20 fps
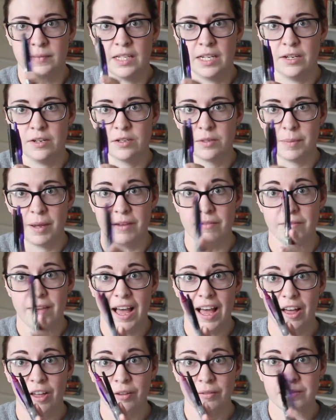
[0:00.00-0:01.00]
Here's my
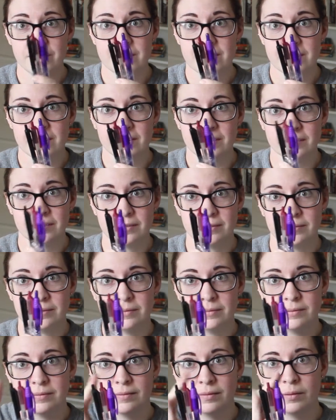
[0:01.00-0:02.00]
valves.
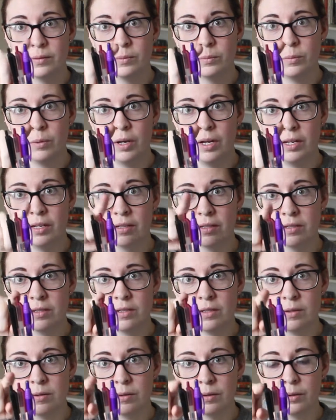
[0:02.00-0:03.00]
1,
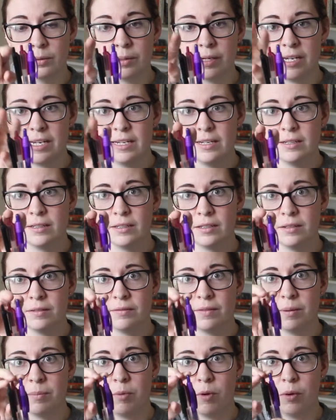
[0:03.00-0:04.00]
2, 3.
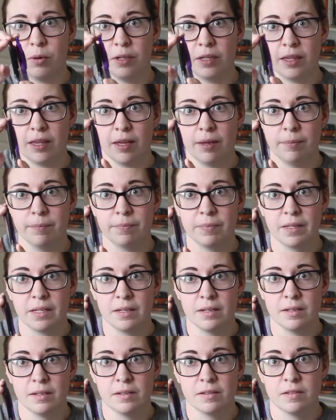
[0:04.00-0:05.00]
I'm holding them.
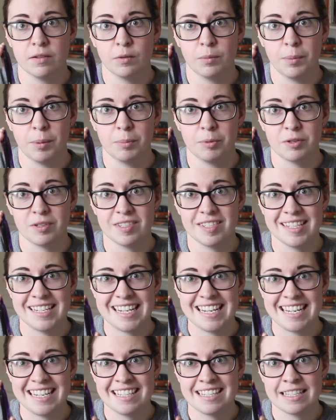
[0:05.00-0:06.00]
So remember,
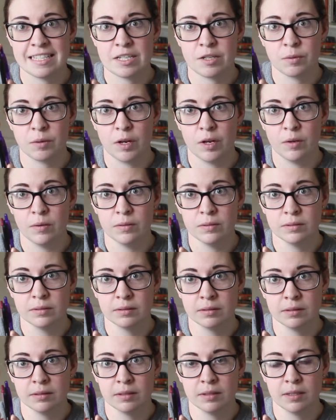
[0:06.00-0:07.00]
C is 0,
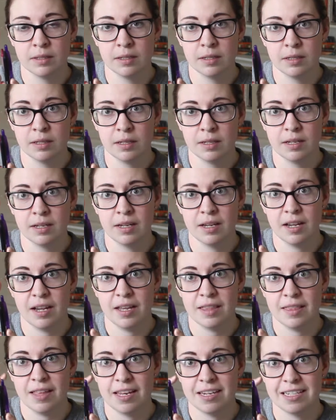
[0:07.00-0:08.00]

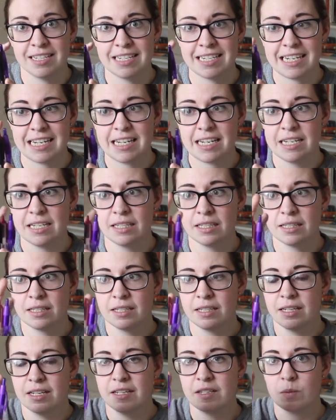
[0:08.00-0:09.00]
and then D
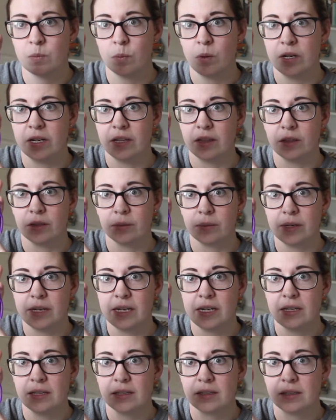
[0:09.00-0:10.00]
is 1 and
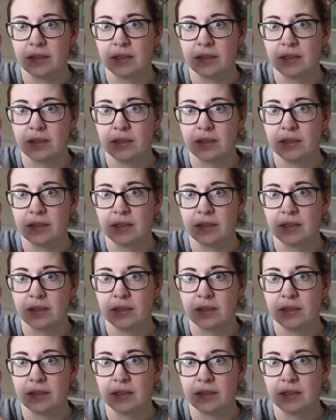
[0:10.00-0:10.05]
3.